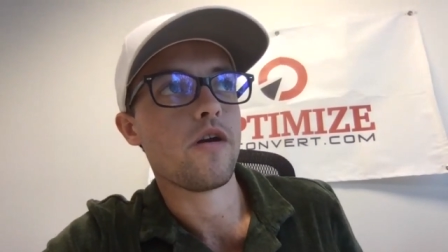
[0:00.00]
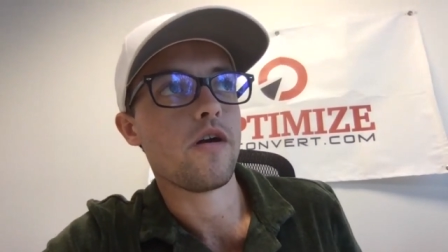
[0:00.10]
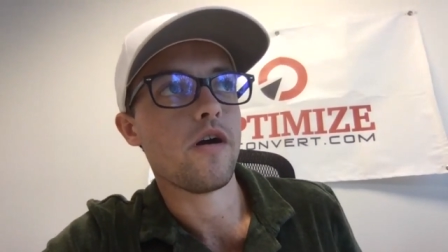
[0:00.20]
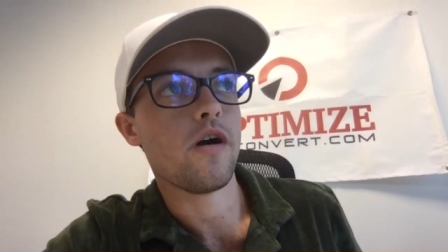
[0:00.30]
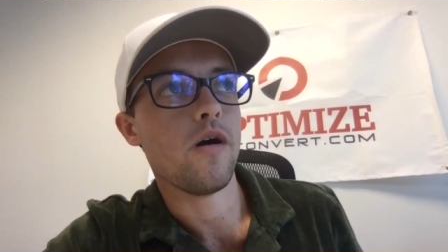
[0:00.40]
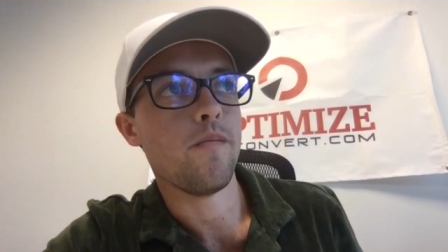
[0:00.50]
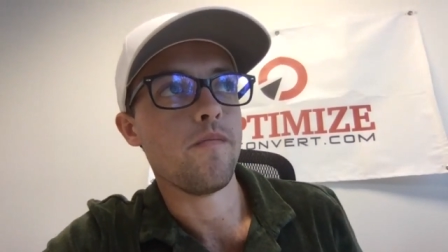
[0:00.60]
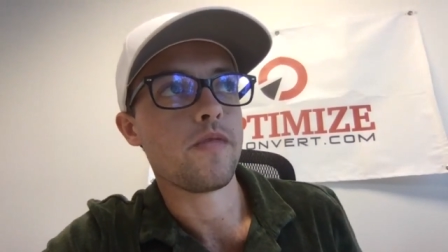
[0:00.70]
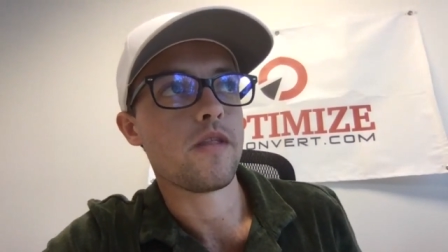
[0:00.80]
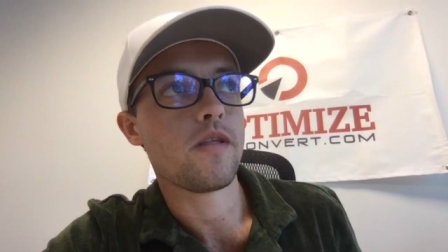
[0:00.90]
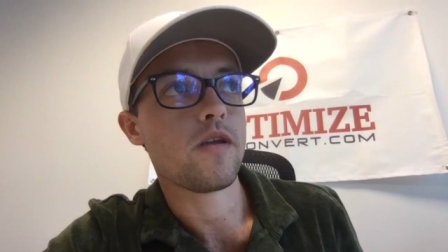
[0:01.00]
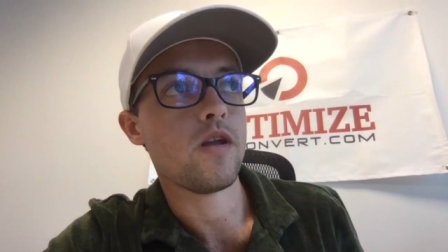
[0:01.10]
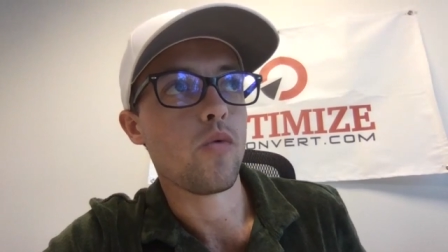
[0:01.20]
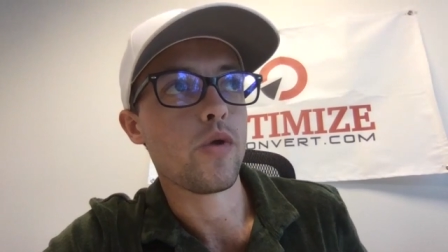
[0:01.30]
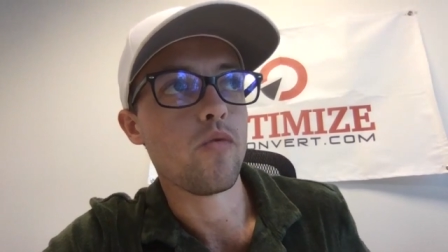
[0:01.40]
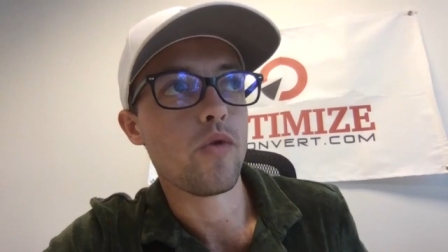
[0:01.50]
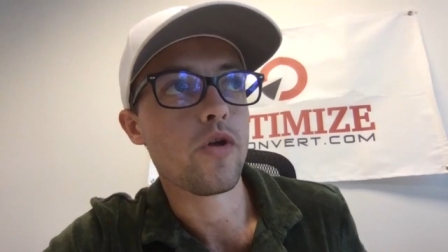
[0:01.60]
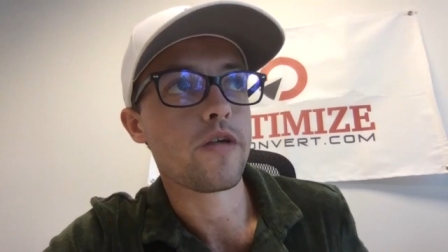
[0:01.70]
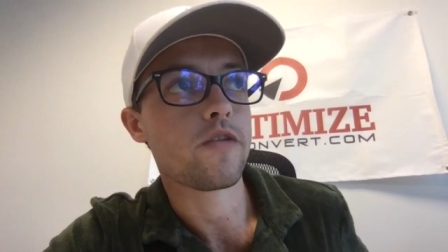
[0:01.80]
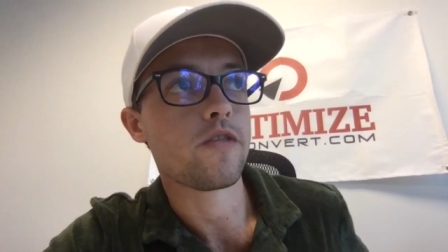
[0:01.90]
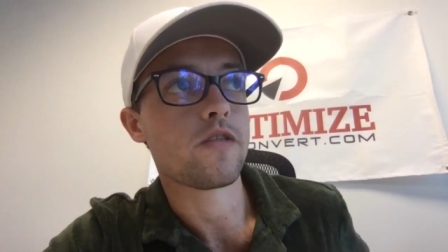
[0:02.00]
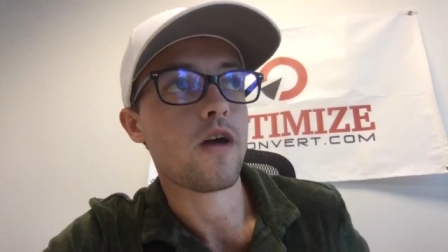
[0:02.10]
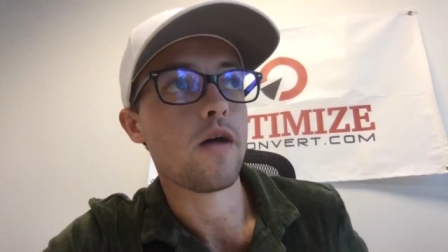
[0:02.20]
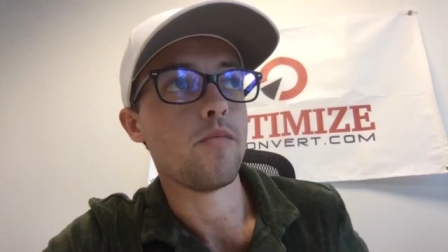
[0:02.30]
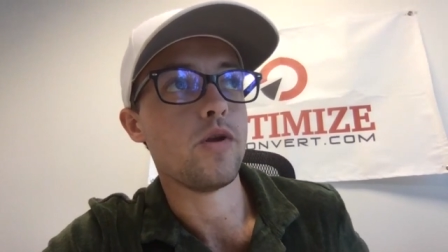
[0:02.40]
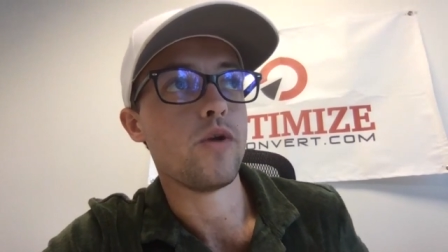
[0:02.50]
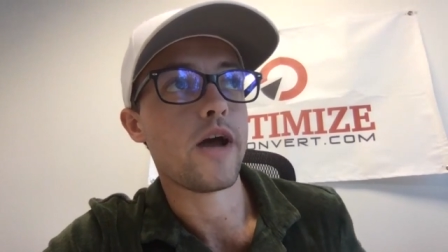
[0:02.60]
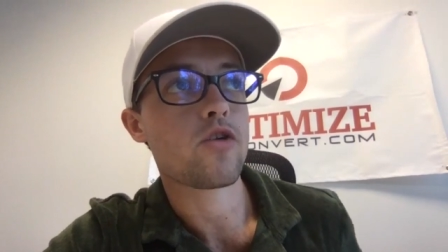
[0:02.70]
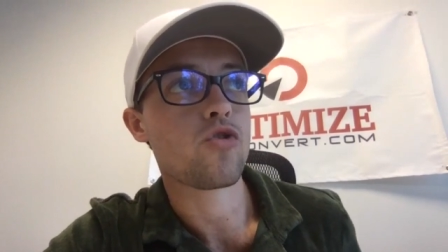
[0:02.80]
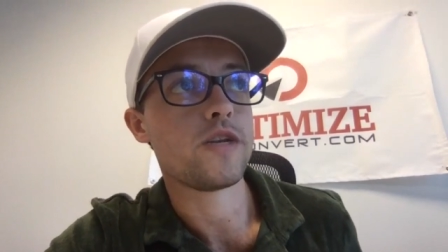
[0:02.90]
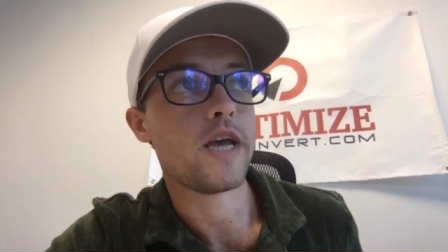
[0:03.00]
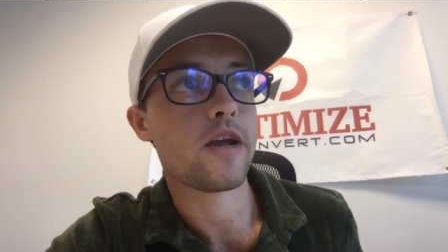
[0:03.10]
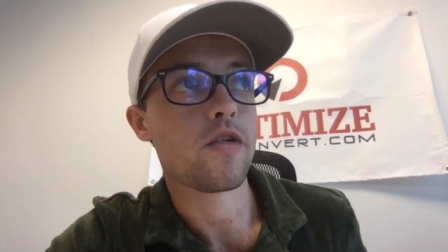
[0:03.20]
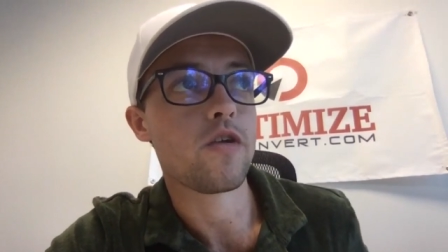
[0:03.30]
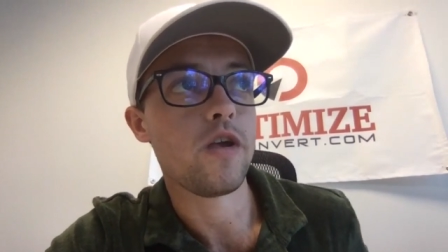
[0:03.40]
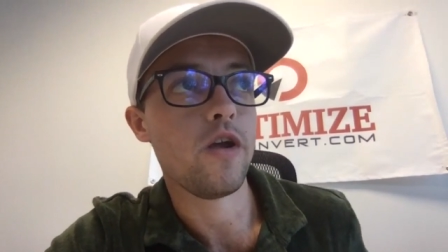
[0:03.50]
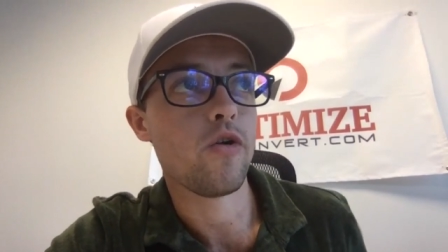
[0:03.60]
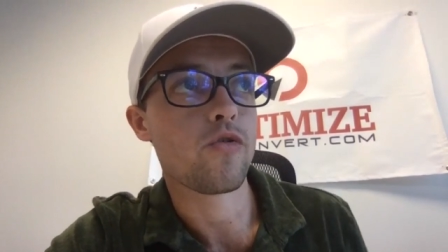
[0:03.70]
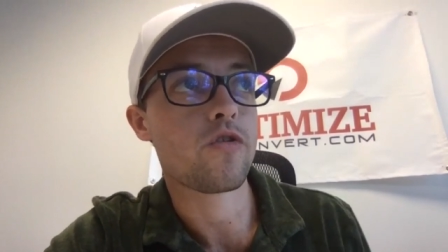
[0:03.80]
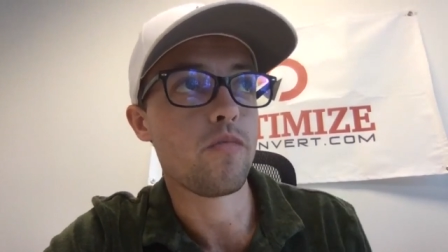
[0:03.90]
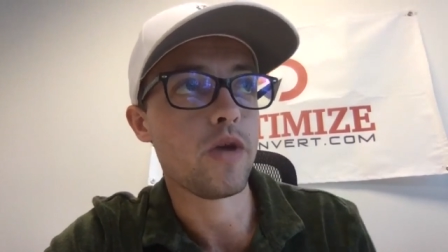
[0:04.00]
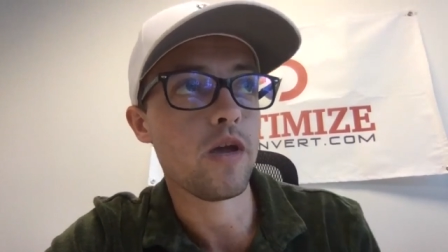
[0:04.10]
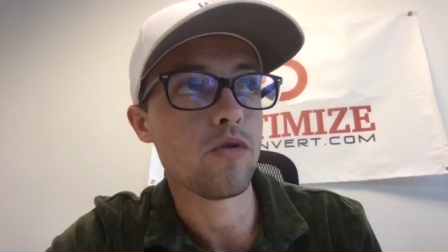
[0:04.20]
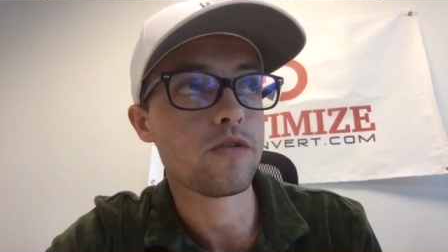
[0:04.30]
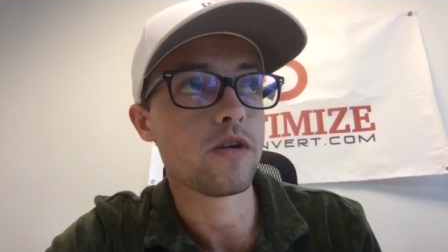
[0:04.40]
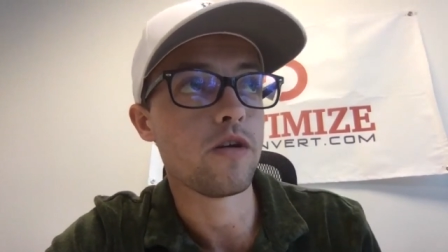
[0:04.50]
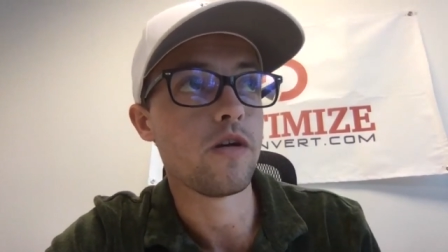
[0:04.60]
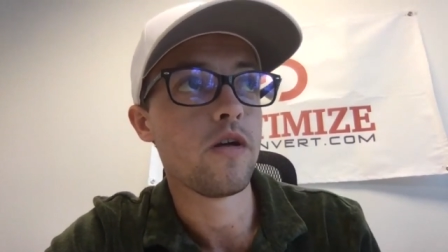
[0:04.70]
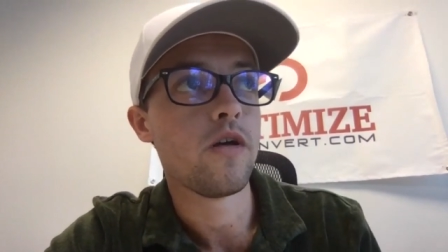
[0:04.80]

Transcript: um, you know, we didn't realize at the time, but it would actually take us years to be able to